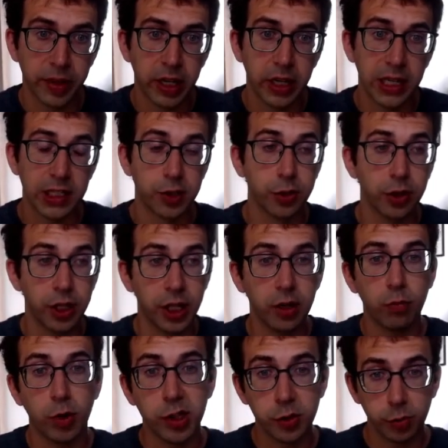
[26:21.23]
And so then
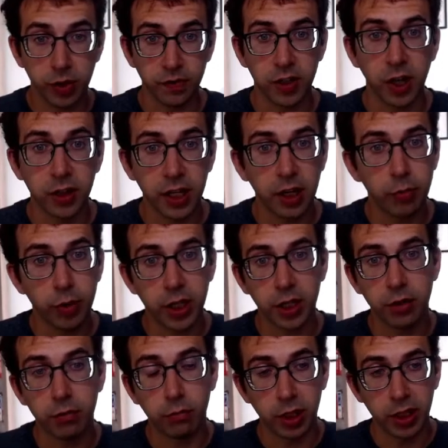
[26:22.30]
once we've done that, we
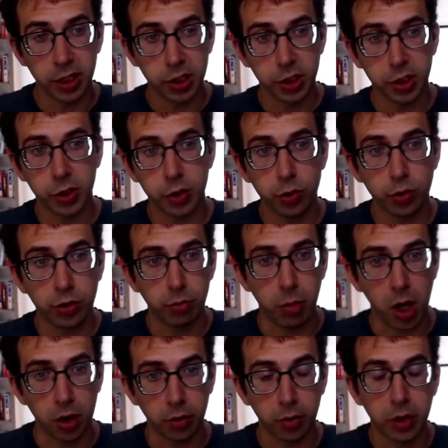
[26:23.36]
can release the student
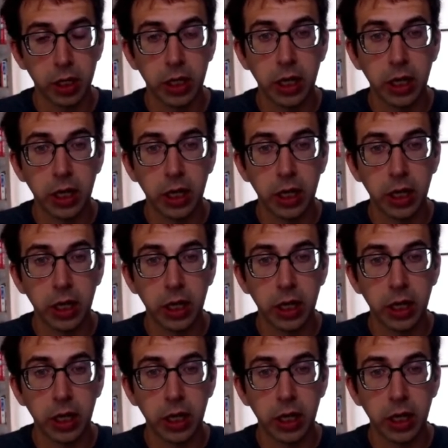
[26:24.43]
model